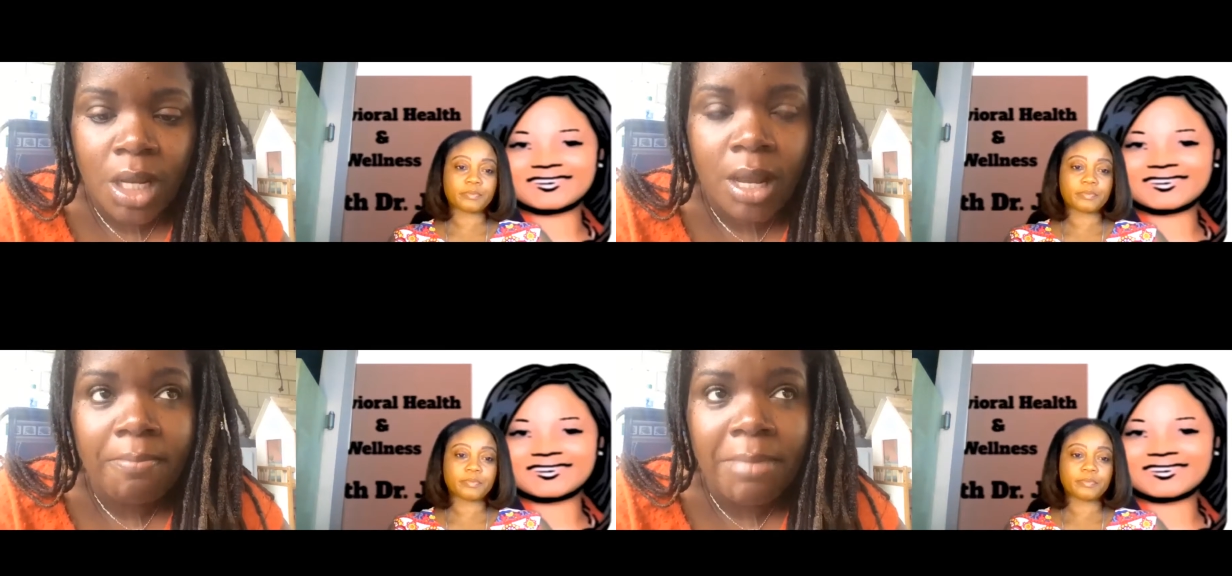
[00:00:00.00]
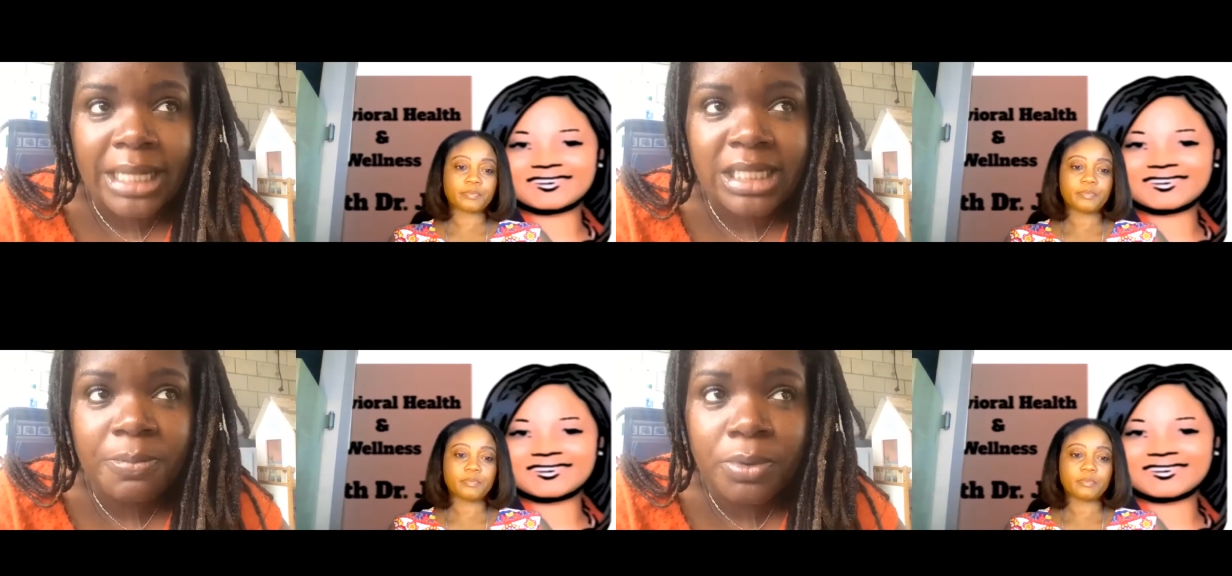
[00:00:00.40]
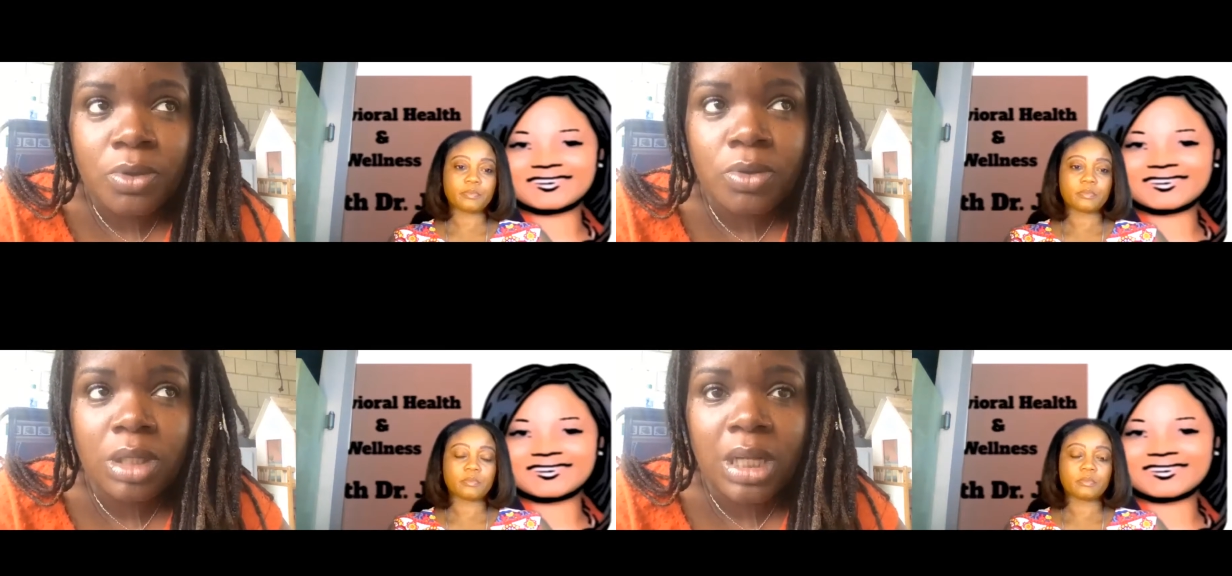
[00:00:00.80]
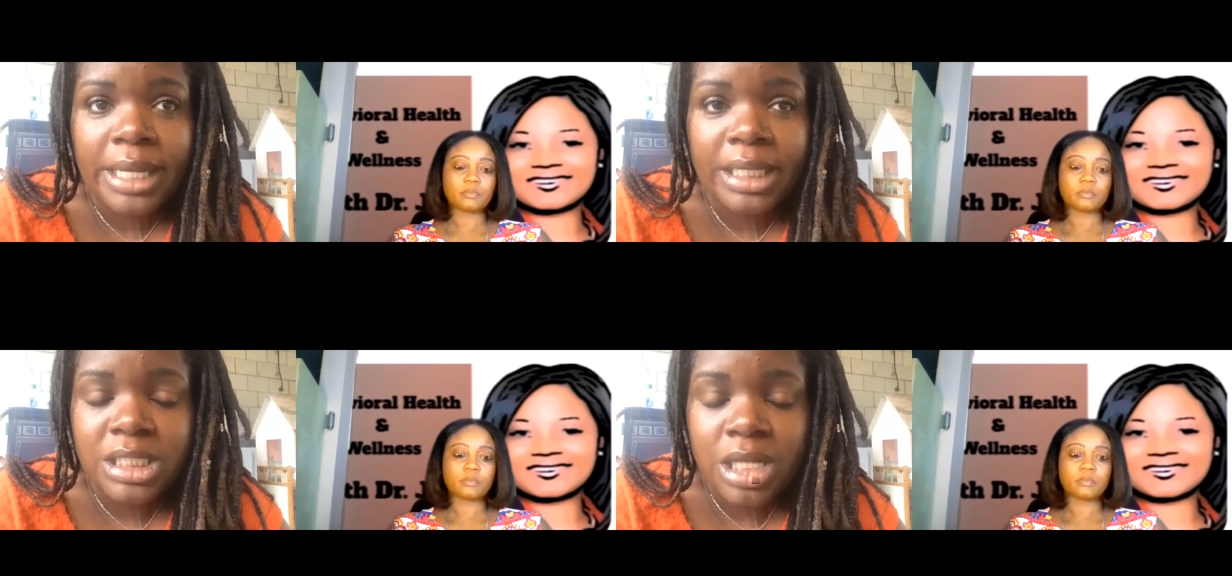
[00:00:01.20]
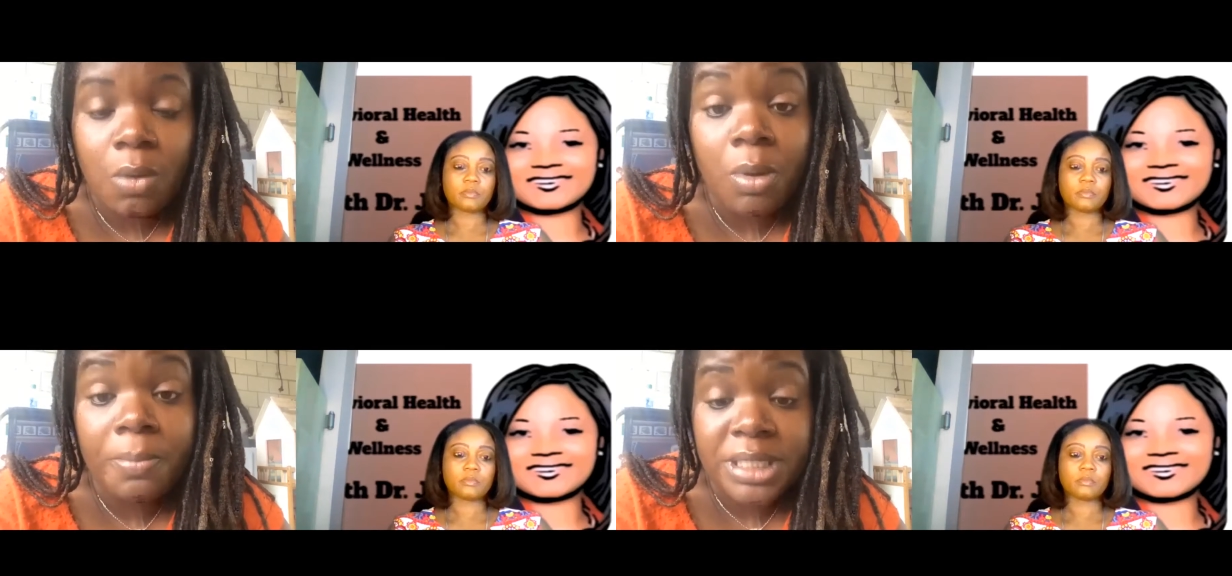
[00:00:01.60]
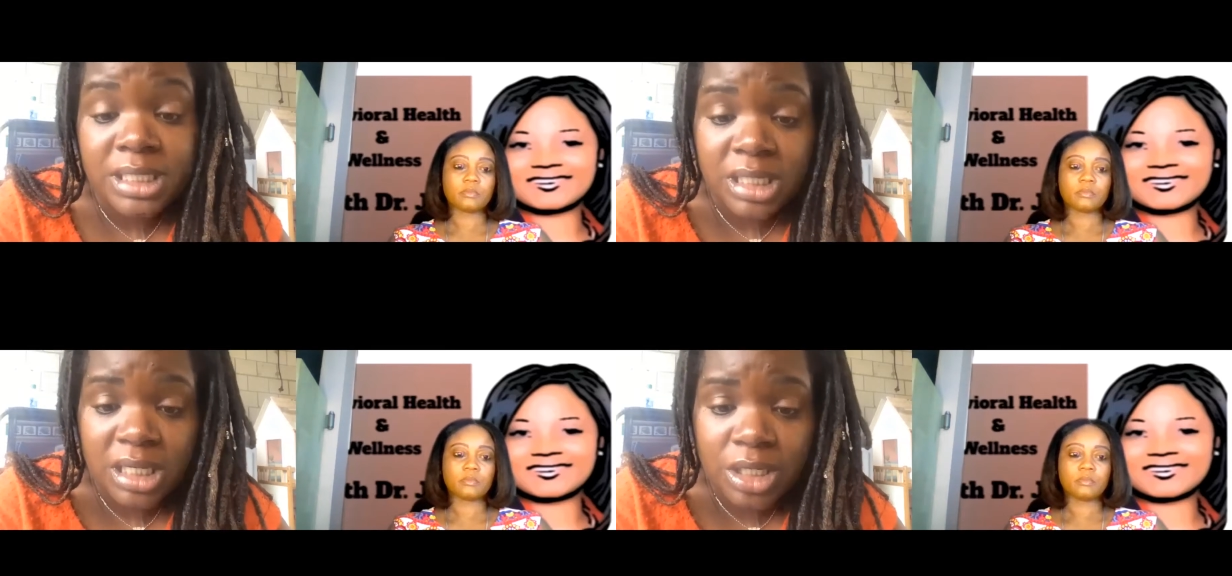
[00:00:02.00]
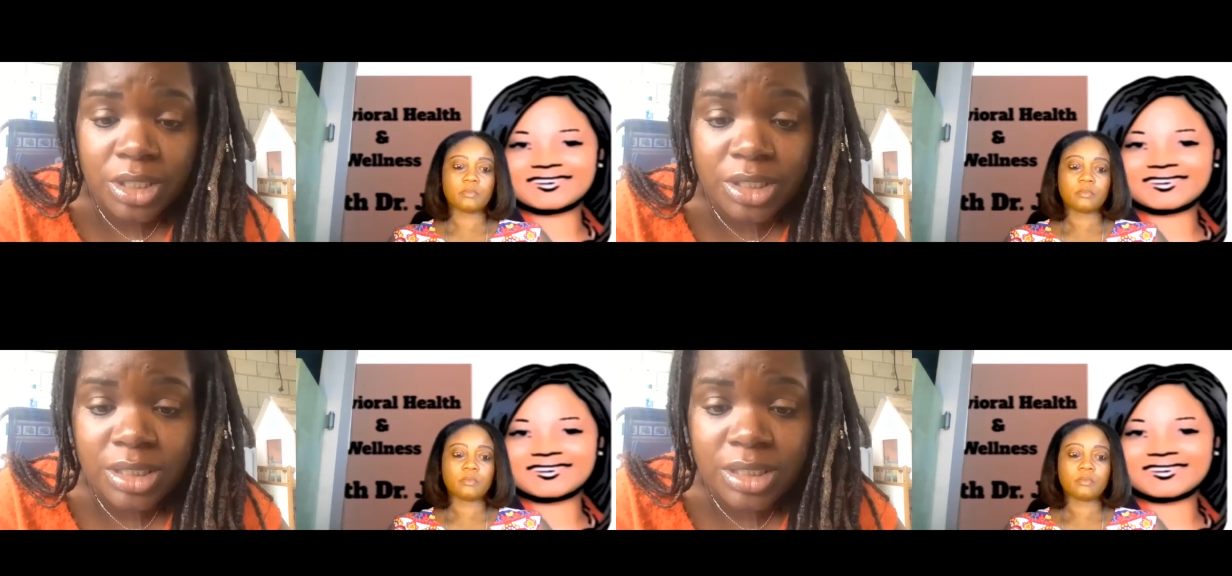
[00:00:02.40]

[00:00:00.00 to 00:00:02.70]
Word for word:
Speaker 1: My typical clientele would be seniors.